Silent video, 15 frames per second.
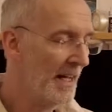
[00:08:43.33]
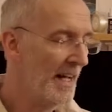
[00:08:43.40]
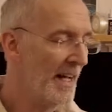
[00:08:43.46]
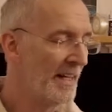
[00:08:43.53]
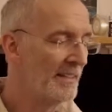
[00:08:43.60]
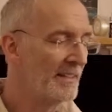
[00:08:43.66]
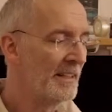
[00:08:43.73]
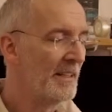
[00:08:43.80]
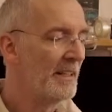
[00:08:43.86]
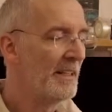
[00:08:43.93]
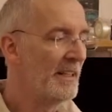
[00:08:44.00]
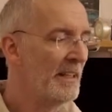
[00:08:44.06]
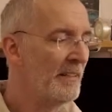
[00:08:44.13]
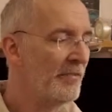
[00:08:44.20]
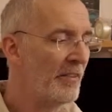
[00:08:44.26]
And
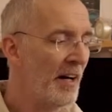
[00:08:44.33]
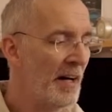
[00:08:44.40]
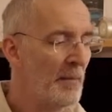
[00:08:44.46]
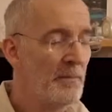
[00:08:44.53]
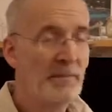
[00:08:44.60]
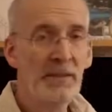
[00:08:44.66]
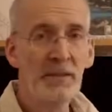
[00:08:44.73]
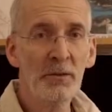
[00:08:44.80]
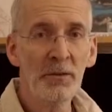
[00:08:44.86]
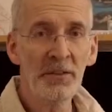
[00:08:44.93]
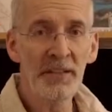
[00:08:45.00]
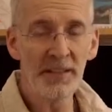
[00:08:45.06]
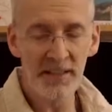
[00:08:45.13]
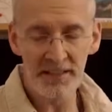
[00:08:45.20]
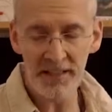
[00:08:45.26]
if I'm
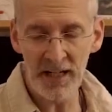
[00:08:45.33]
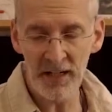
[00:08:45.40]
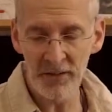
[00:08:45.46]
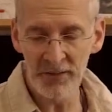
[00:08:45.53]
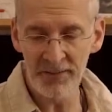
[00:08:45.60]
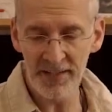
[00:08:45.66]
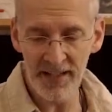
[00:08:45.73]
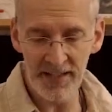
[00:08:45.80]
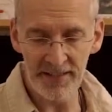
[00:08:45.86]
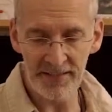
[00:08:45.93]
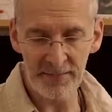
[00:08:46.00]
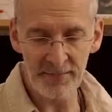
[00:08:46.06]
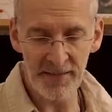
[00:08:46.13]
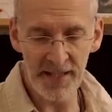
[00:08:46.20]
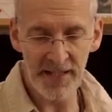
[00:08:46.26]
using it
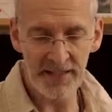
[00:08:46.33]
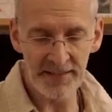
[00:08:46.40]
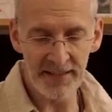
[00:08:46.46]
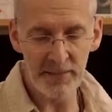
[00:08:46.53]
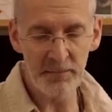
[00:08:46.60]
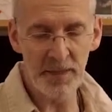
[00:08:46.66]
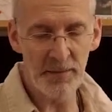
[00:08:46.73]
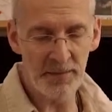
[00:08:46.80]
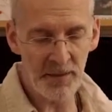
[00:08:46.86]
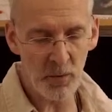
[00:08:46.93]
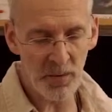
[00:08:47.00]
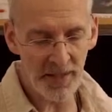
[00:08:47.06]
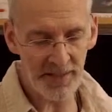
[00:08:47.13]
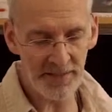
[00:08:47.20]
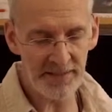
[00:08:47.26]
outside and maybe the
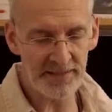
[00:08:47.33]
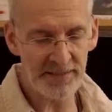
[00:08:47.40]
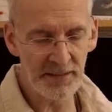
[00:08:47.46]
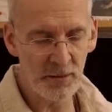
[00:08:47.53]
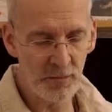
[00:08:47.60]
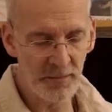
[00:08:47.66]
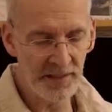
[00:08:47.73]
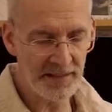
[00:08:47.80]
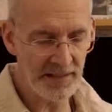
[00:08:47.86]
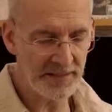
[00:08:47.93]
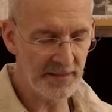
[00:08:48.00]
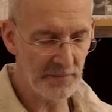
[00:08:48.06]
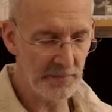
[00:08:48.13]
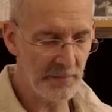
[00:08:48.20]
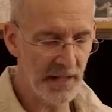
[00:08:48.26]
weather is humid
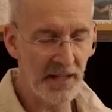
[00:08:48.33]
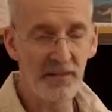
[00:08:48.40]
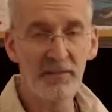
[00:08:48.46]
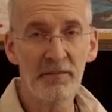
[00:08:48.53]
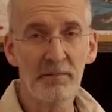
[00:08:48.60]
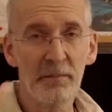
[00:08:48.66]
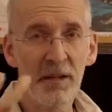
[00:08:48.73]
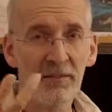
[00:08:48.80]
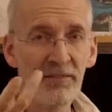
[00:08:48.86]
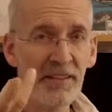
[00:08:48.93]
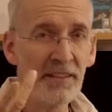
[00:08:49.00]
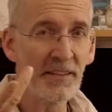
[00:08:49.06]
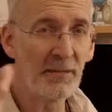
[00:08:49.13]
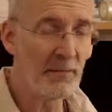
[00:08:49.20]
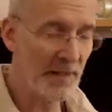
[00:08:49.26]
and my
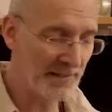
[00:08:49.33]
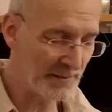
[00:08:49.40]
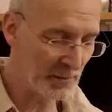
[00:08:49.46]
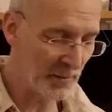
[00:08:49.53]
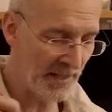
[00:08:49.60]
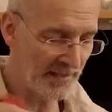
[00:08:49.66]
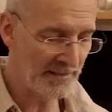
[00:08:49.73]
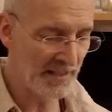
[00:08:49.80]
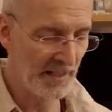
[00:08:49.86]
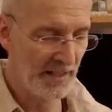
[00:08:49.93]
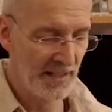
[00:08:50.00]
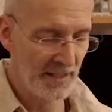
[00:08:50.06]
fingers might sweat,